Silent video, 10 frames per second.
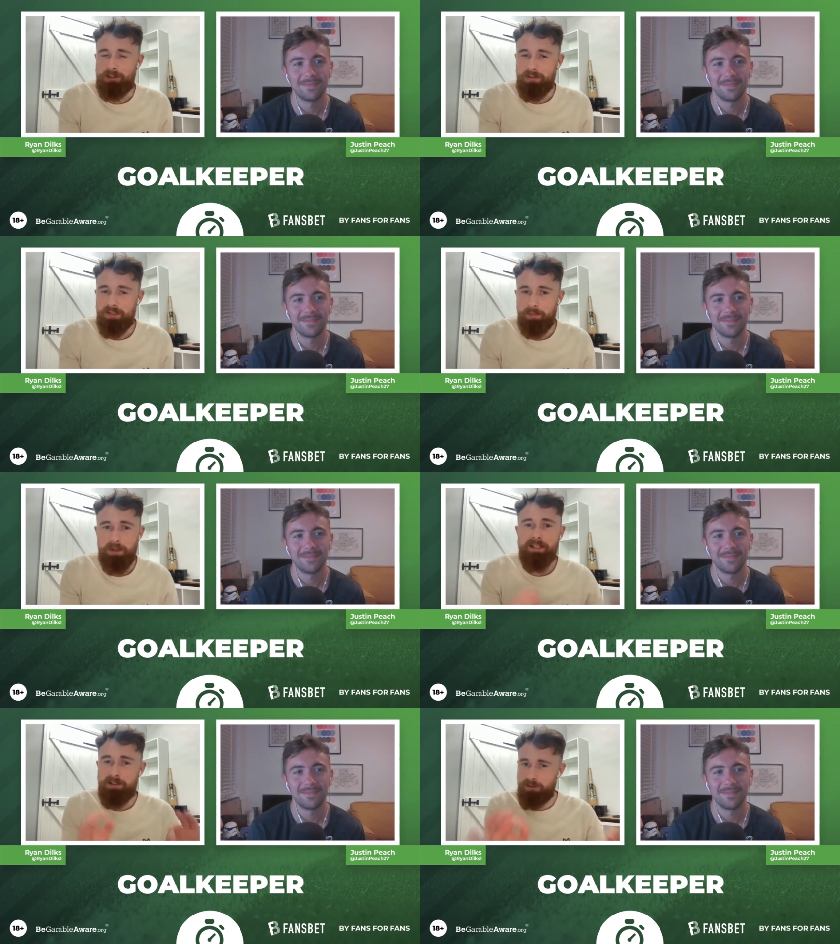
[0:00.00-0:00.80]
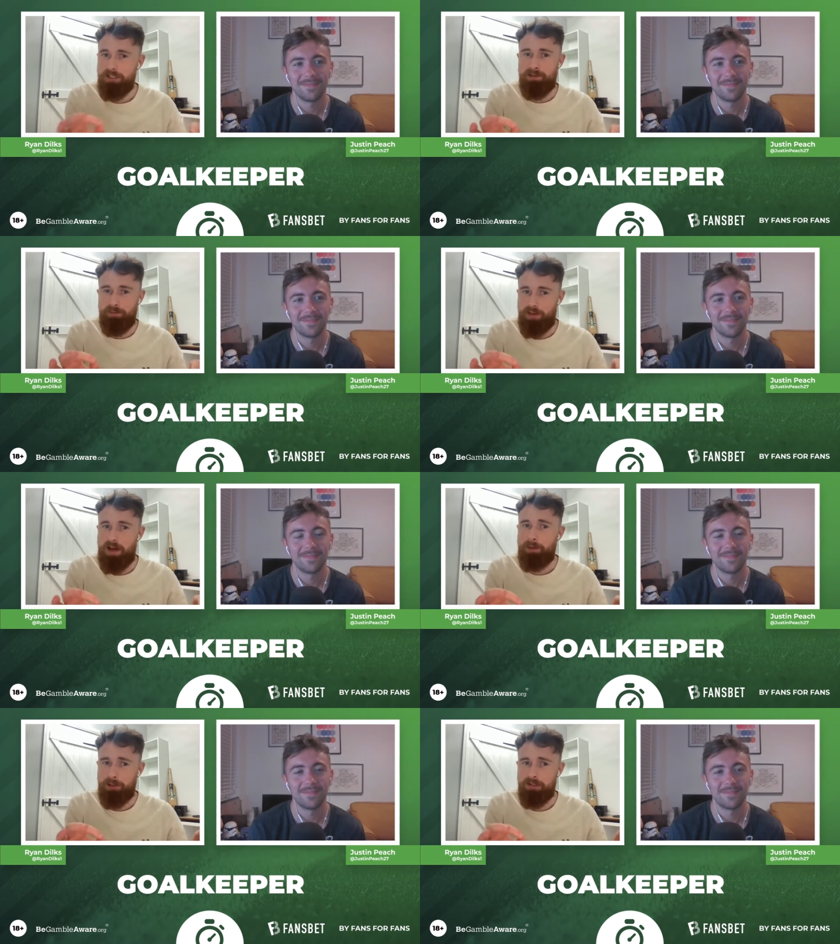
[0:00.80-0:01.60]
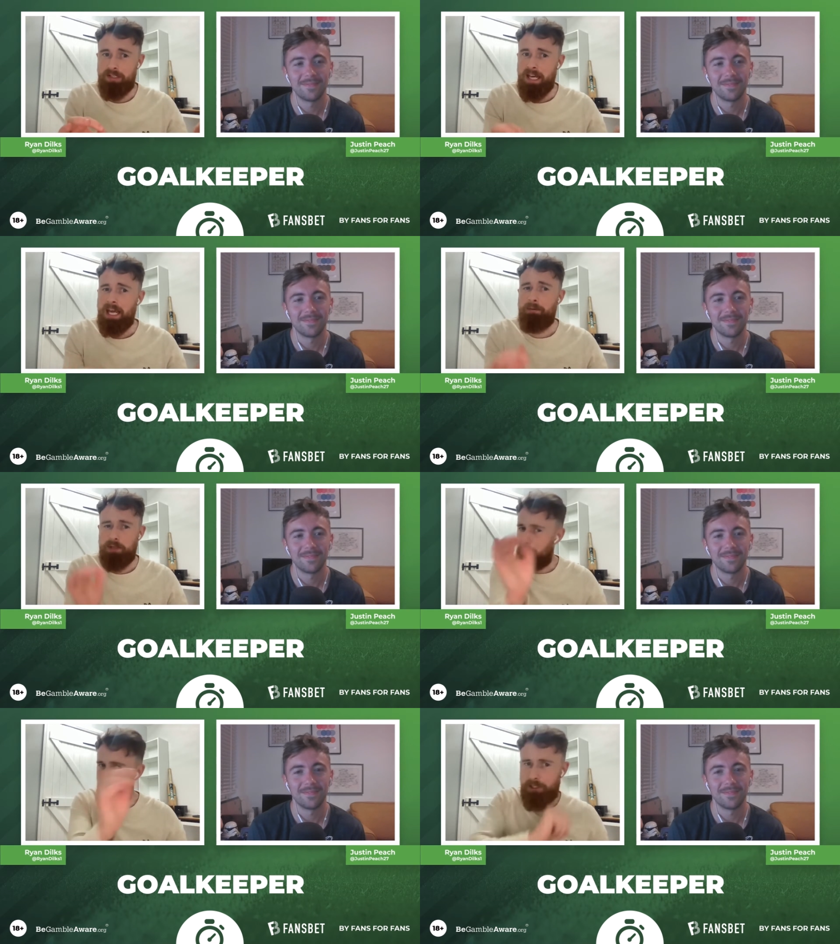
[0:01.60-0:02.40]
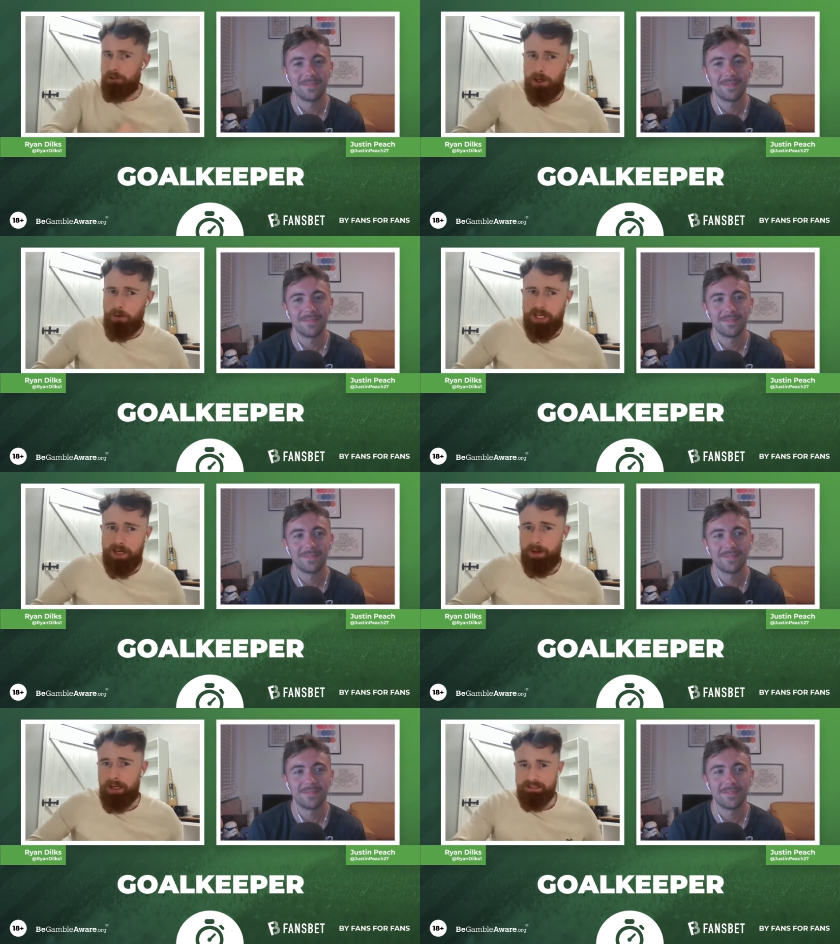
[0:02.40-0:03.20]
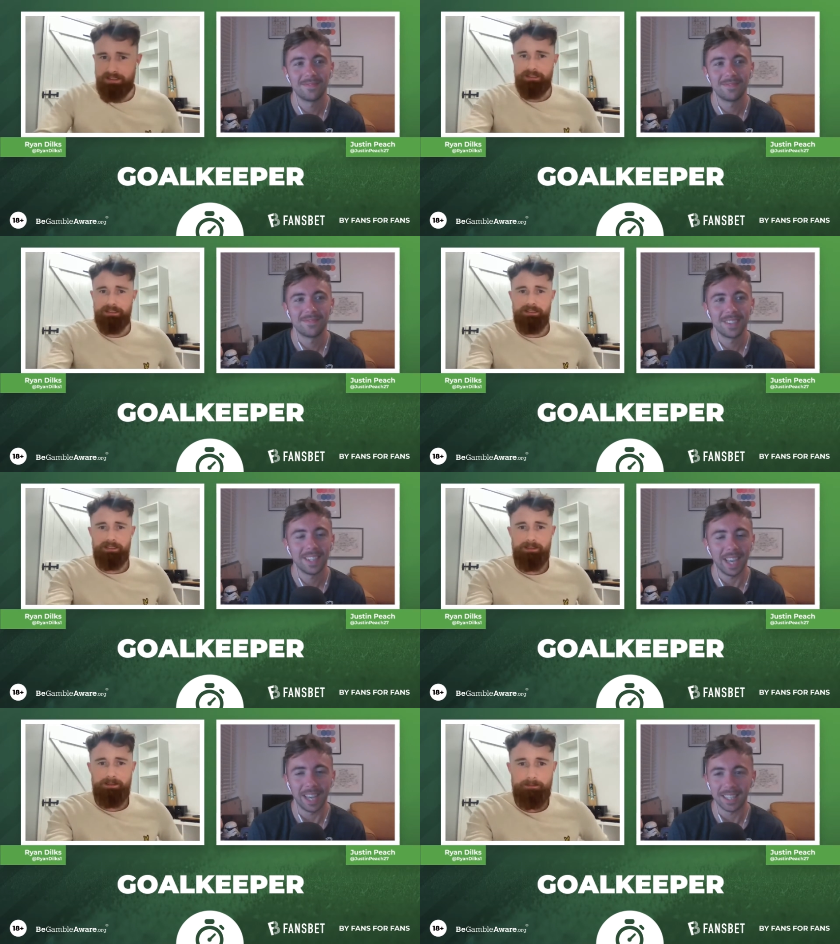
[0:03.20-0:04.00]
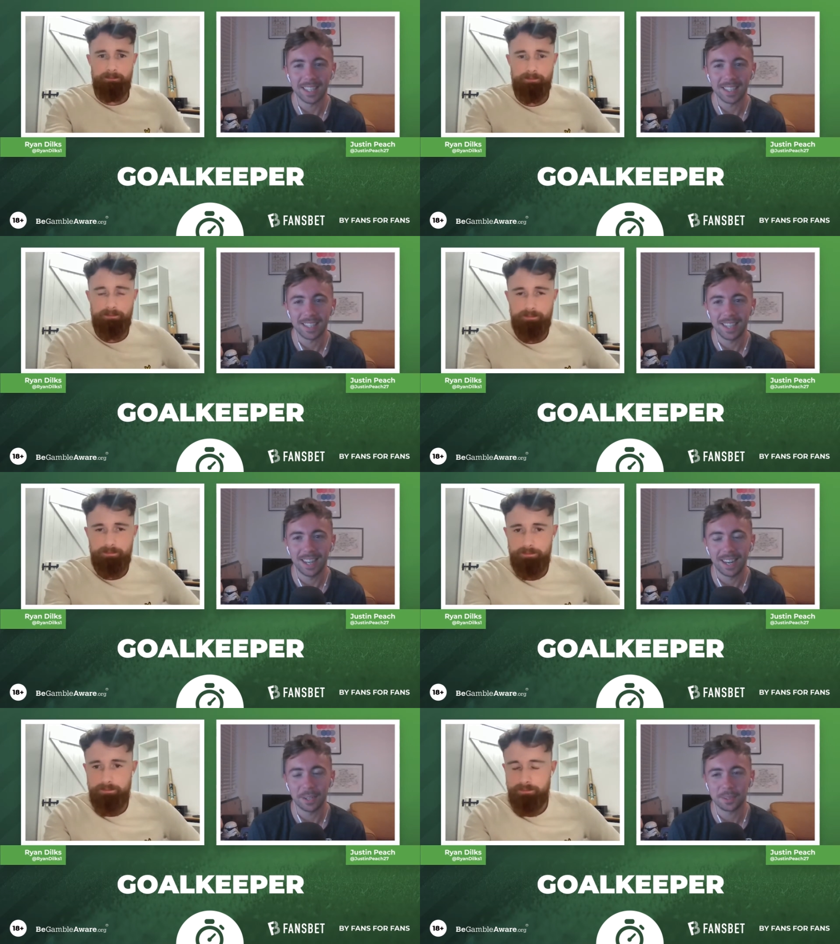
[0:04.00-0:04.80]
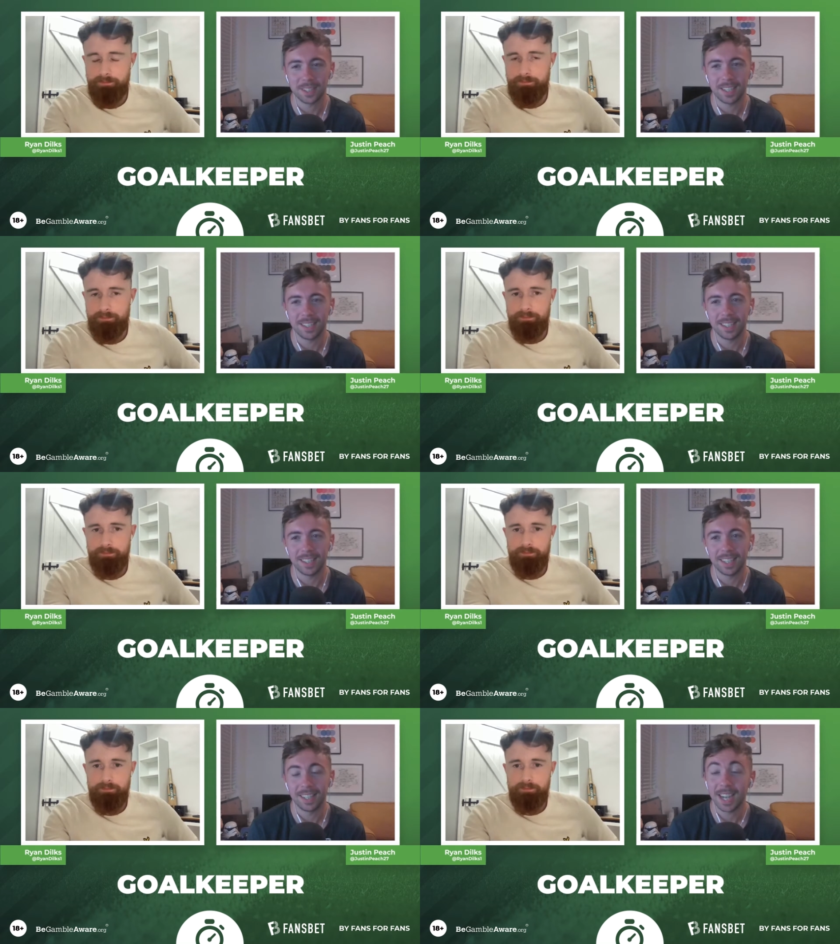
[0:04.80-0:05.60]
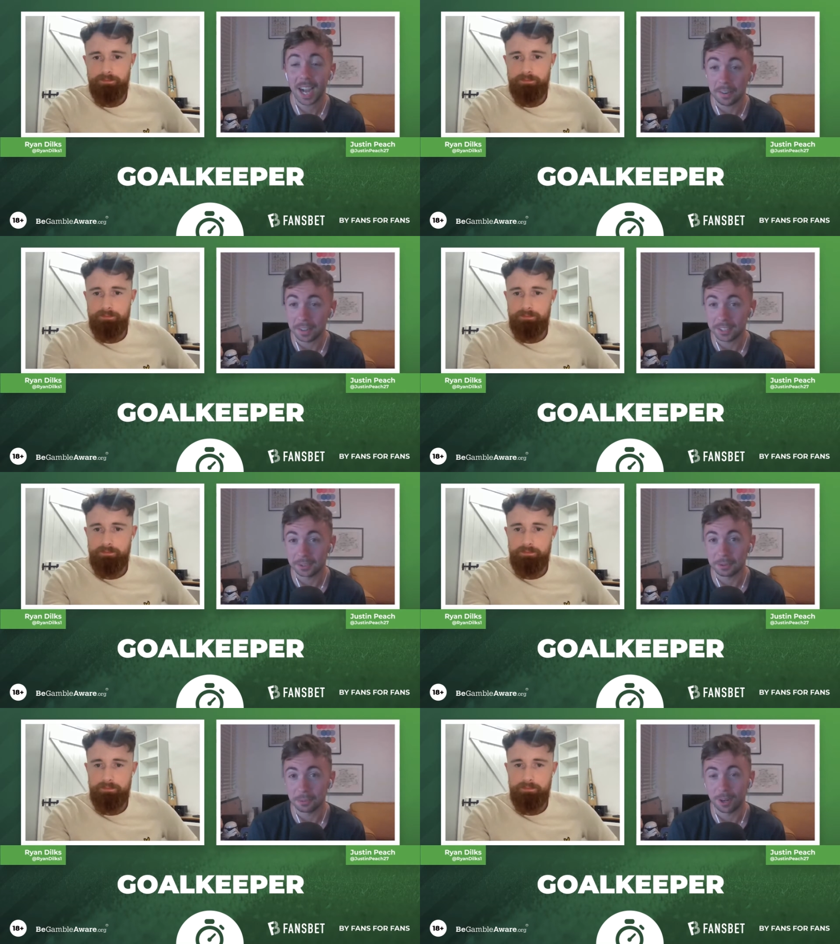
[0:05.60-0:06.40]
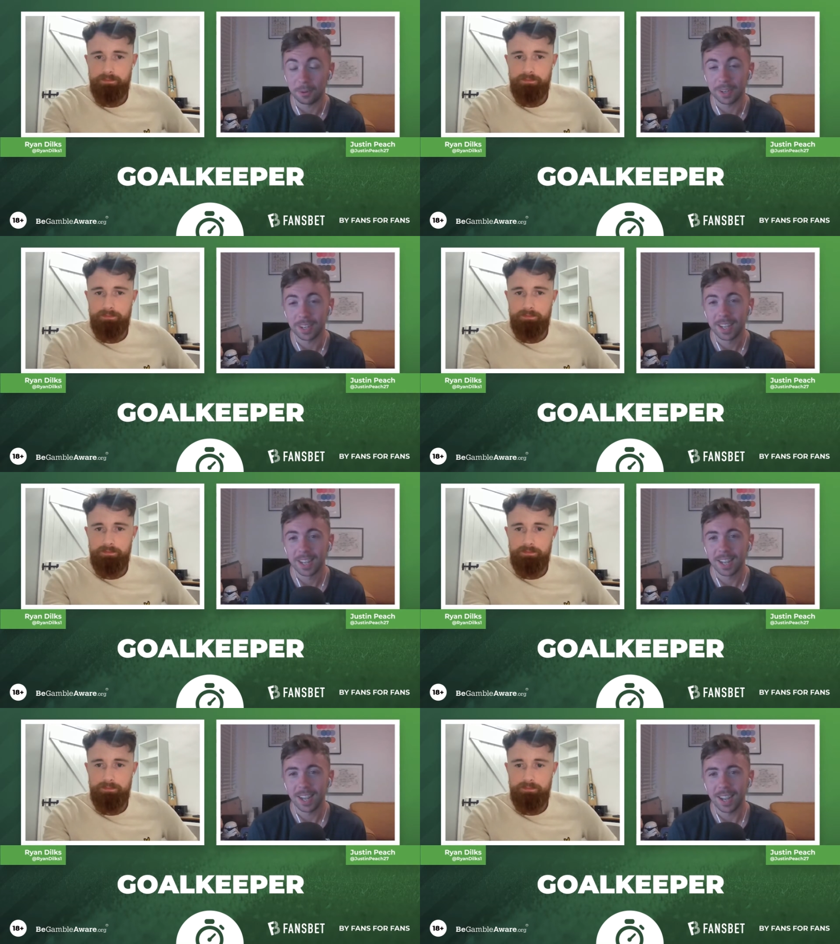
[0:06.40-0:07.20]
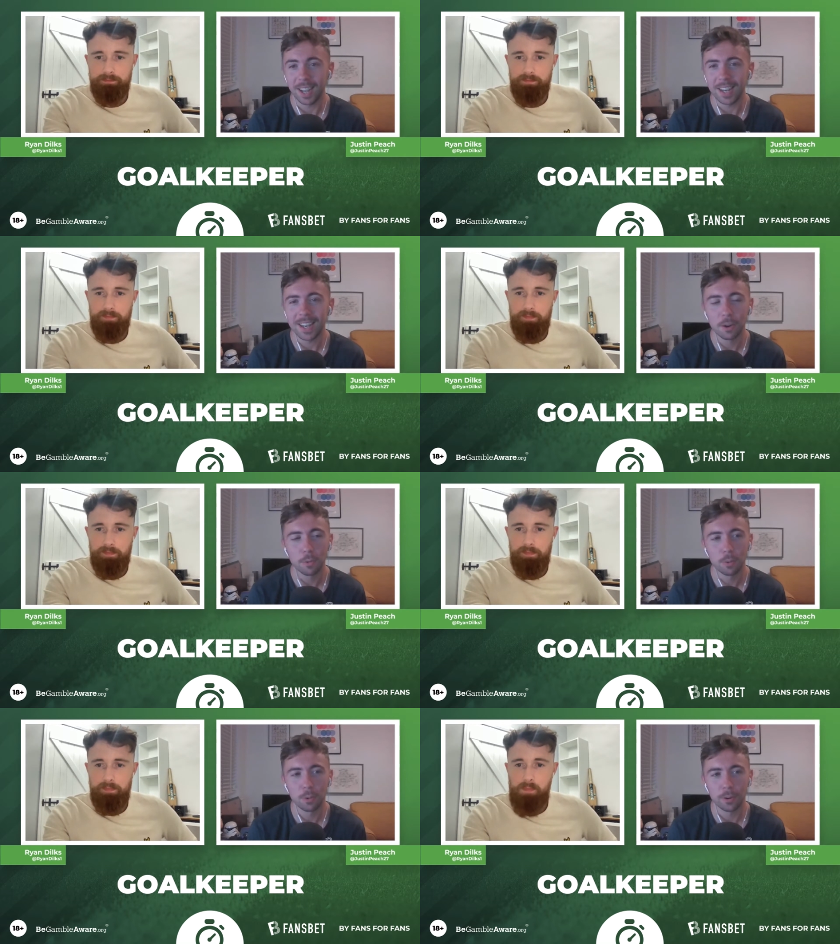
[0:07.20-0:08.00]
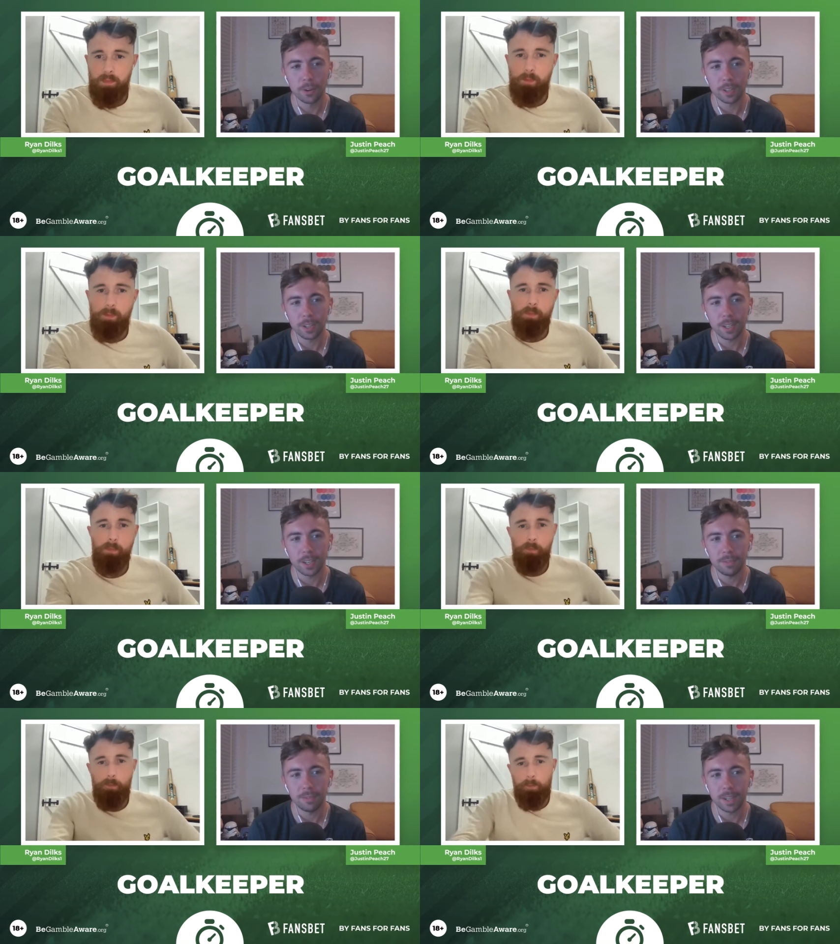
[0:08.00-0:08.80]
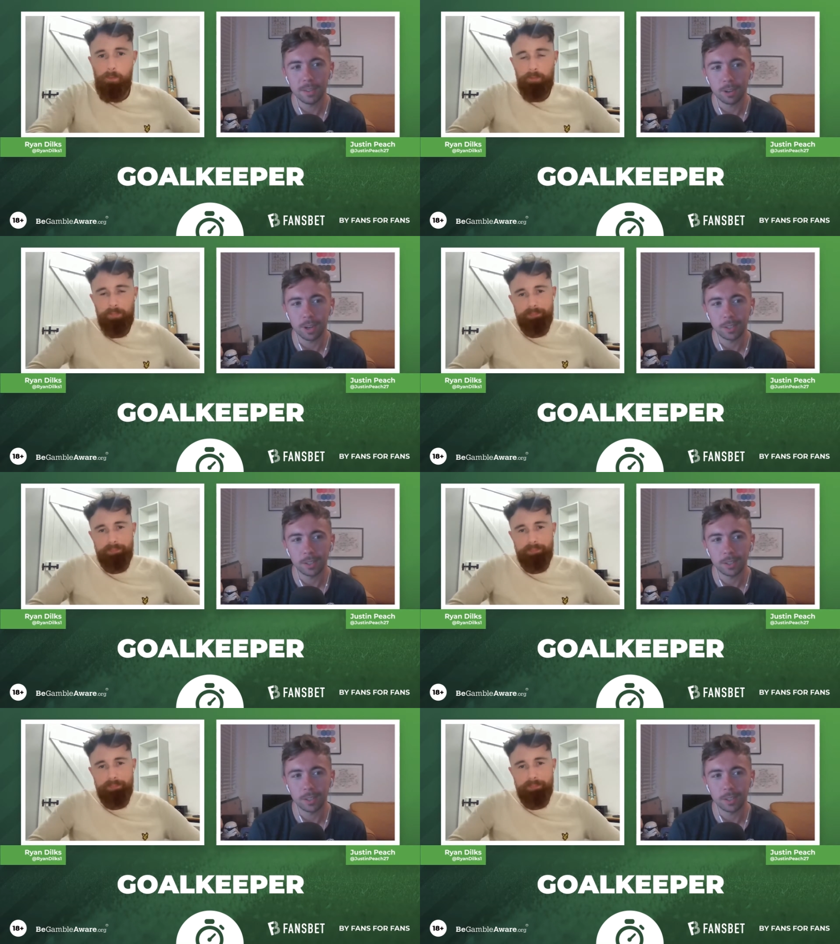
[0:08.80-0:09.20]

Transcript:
Speaker 1: doesn't he? But there's a reason for that because he was a bloody good goalkeeper.
Speaker 2: Yeah, he's uh, an outstanding character as well, and uh, a Neil Warnock uh, favorite and